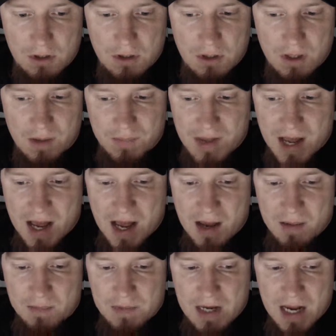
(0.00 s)
I'm
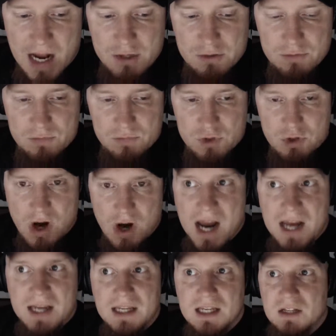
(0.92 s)
not
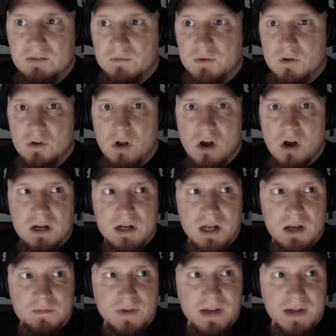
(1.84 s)
trying it for long enough.